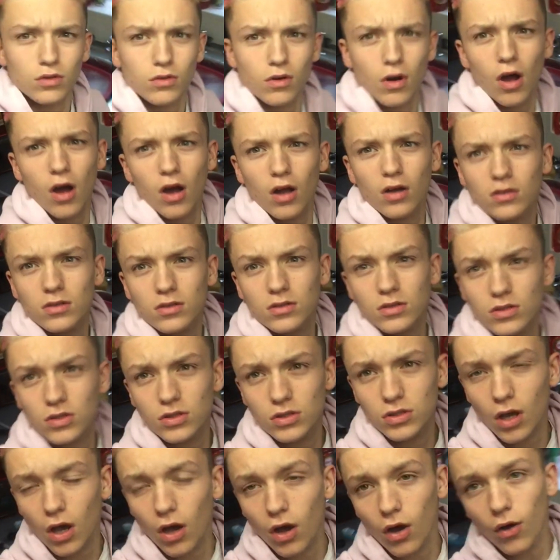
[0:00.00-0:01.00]
are on,
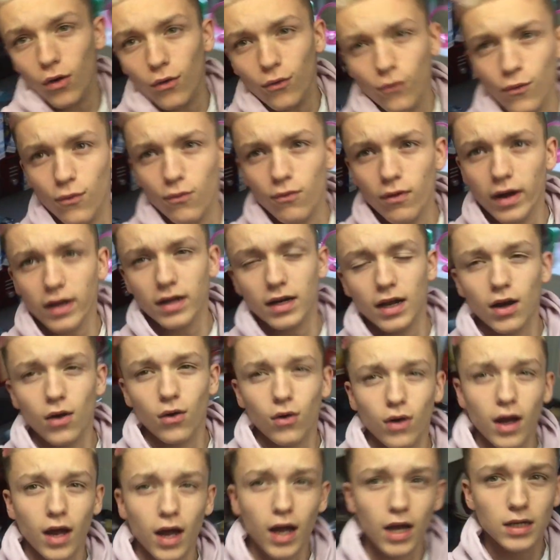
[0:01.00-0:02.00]
so right
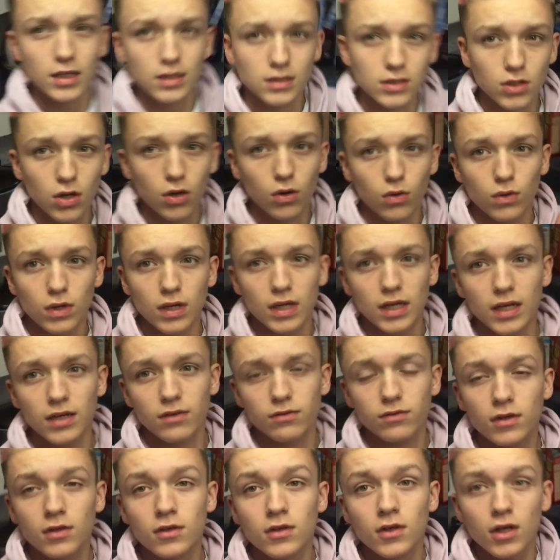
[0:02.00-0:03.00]
now I need to go
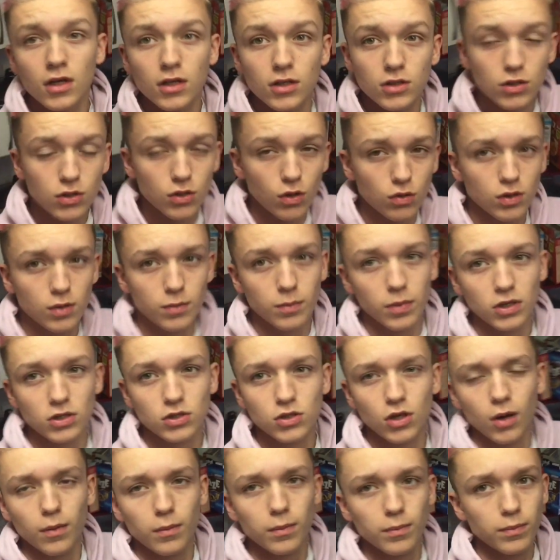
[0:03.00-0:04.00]
leave to go to the bus
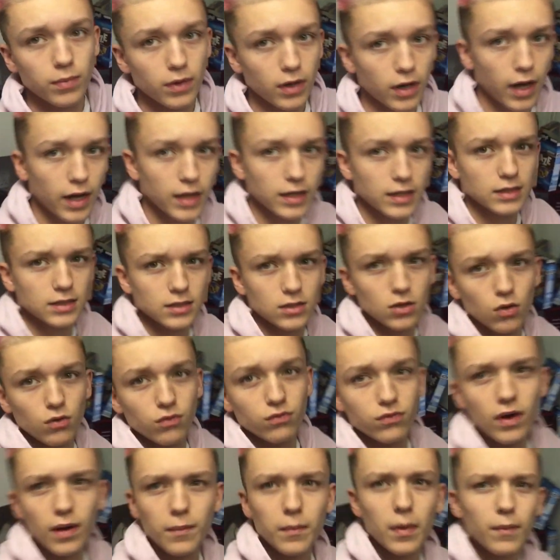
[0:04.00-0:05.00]
stop, but I need to go
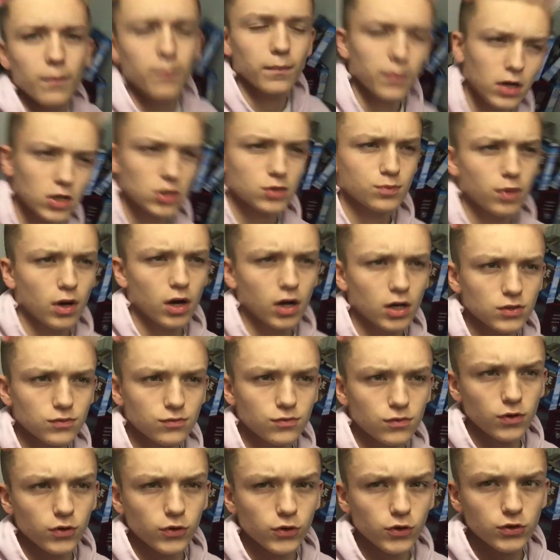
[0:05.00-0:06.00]
find my bus pass
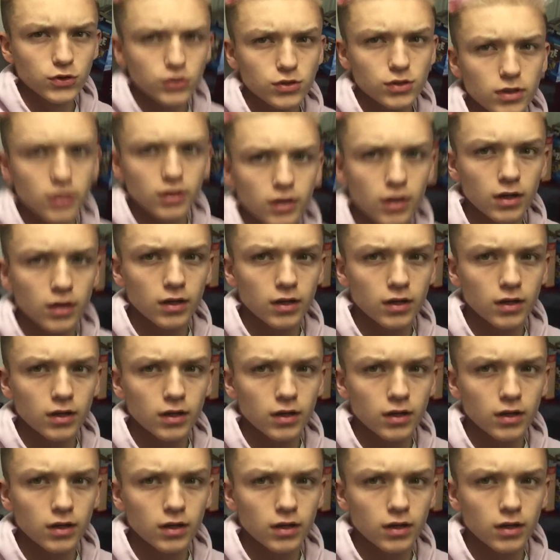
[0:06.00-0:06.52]
first.